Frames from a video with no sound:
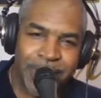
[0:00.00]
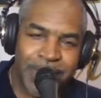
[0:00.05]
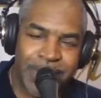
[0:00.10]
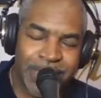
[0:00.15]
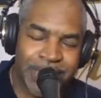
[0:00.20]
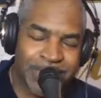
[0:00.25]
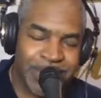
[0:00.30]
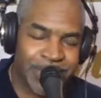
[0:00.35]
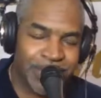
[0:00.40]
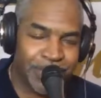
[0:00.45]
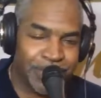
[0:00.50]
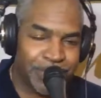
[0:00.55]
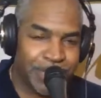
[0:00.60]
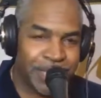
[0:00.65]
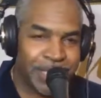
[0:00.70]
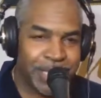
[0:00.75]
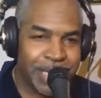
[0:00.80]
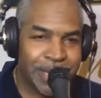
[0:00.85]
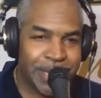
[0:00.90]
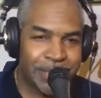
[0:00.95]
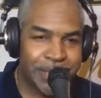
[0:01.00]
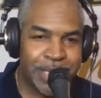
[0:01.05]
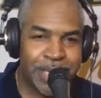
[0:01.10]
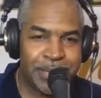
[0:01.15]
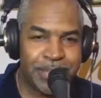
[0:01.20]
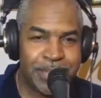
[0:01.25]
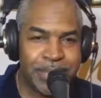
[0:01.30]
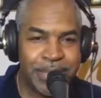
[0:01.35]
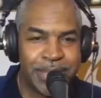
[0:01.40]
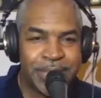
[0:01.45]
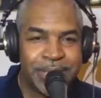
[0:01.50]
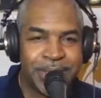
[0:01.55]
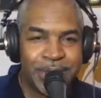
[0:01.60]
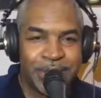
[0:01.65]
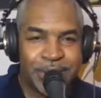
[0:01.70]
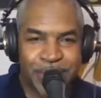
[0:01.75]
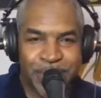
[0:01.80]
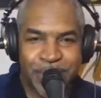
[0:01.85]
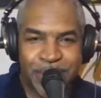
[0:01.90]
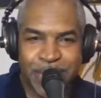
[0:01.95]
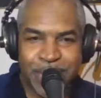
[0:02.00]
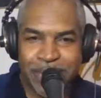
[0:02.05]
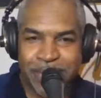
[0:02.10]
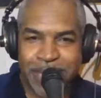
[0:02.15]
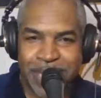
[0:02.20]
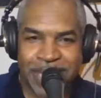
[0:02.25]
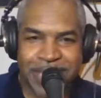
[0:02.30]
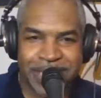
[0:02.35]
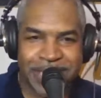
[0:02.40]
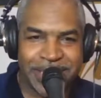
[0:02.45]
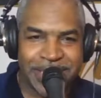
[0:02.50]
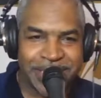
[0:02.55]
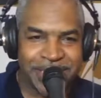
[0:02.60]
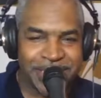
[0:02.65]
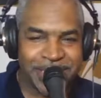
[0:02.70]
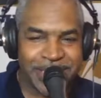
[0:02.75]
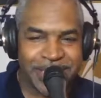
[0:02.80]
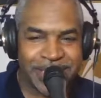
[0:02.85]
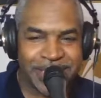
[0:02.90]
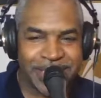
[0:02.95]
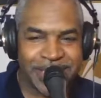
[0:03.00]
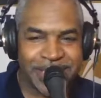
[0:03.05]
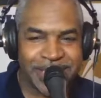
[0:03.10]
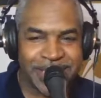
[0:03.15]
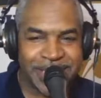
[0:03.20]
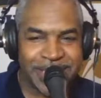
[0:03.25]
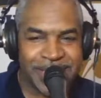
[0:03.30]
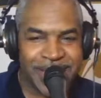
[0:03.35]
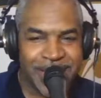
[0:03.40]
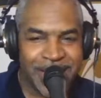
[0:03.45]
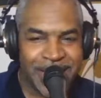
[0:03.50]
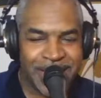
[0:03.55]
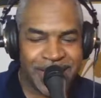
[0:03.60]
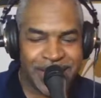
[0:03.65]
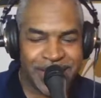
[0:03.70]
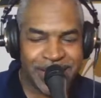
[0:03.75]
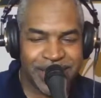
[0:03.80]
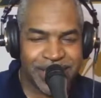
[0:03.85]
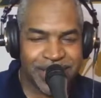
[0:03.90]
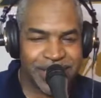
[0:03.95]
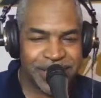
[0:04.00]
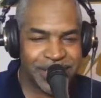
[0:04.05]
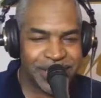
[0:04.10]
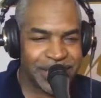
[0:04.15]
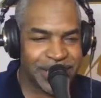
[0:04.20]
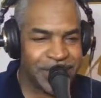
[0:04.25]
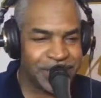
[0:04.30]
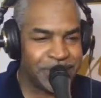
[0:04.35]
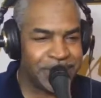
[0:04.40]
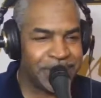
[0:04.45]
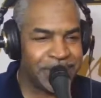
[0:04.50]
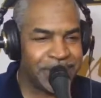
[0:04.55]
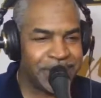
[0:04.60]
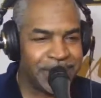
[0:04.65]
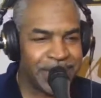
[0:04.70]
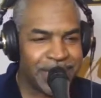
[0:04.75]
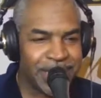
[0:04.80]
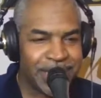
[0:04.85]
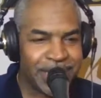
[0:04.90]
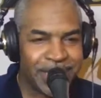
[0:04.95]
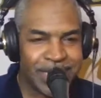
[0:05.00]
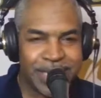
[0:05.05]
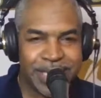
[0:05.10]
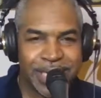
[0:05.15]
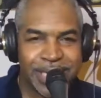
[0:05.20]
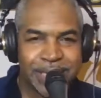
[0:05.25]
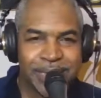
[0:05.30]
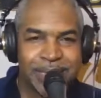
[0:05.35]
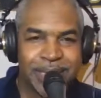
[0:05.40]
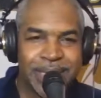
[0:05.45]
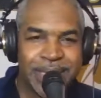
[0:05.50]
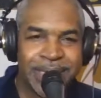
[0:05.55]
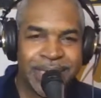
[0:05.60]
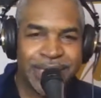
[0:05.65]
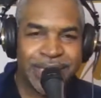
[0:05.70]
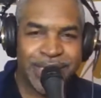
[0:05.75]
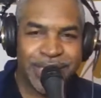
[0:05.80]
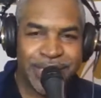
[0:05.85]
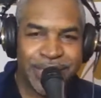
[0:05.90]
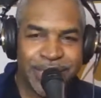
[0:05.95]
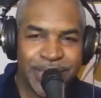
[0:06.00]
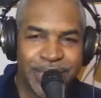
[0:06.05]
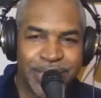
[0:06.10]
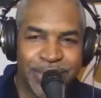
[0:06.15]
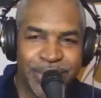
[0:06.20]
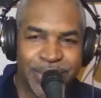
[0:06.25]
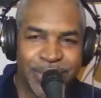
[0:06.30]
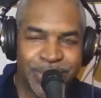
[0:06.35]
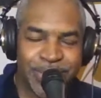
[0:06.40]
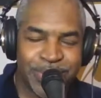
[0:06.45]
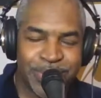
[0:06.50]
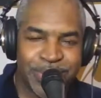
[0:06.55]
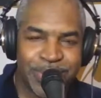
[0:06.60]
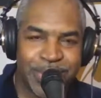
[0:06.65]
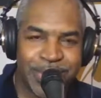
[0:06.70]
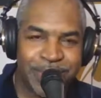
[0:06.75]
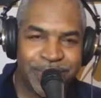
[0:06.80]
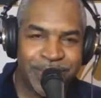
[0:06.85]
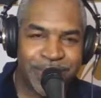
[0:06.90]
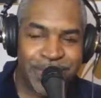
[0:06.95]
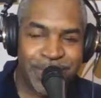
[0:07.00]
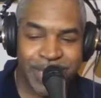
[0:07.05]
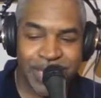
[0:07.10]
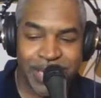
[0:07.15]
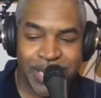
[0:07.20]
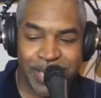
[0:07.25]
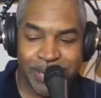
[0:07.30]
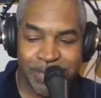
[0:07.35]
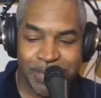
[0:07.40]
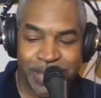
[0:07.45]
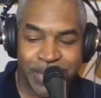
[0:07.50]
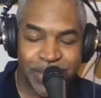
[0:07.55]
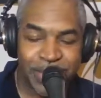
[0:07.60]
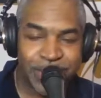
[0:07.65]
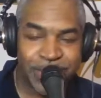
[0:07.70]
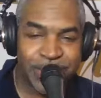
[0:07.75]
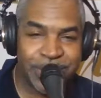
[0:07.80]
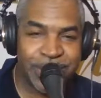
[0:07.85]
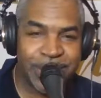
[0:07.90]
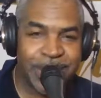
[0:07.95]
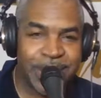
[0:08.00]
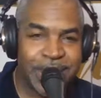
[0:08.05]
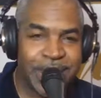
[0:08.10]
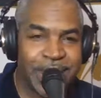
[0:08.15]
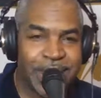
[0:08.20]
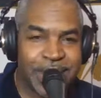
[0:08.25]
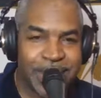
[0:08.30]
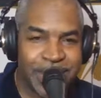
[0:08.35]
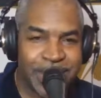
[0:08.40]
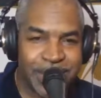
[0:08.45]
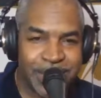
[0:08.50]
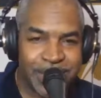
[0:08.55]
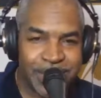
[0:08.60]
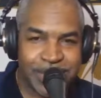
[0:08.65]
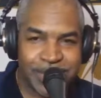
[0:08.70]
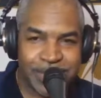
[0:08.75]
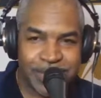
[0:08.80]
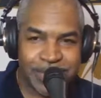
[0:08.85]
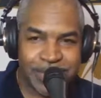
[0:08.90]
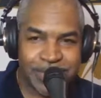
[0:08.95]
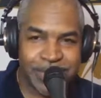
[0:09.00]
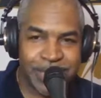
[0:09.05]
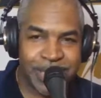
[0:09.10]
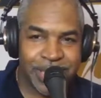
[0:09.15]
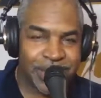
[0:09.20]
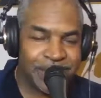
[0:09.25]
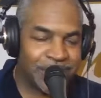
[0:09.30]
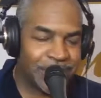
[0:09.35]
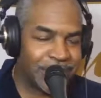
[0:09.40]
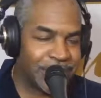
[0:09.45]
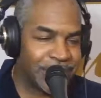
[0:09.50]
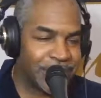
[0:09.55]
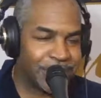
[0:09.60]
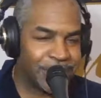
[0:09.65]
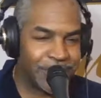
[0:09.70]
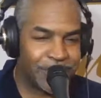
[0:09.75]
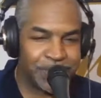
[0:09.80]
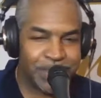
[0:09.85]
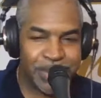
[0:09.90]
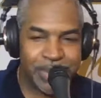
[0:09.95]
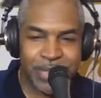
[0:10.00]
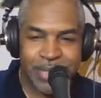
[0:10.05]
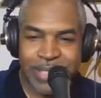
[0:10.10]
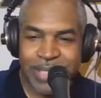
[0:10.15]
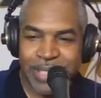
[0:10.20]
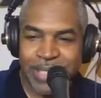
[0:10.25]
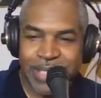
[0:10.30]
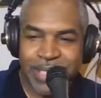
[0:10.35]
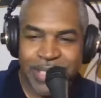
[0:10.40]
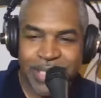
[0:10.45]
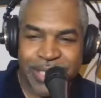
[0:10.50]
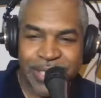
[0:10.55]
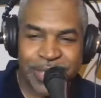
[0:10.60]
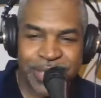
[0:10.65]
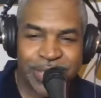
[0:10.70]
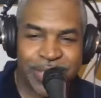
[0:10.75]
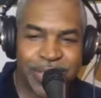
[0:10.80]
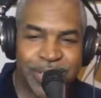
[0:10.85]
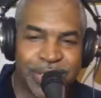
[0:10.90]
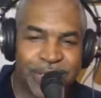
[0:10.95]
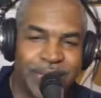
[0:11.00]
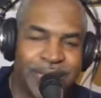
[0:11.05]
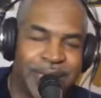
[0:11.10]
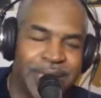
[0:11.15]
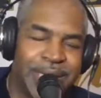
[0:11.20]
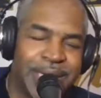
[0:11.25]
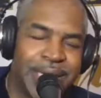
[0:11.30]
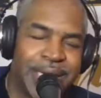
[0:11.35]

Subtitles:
I'll say one more time, peoplewhomakeaDifference@jazzandthespirit.com. So definitely let me know. We'd love to hear from you. So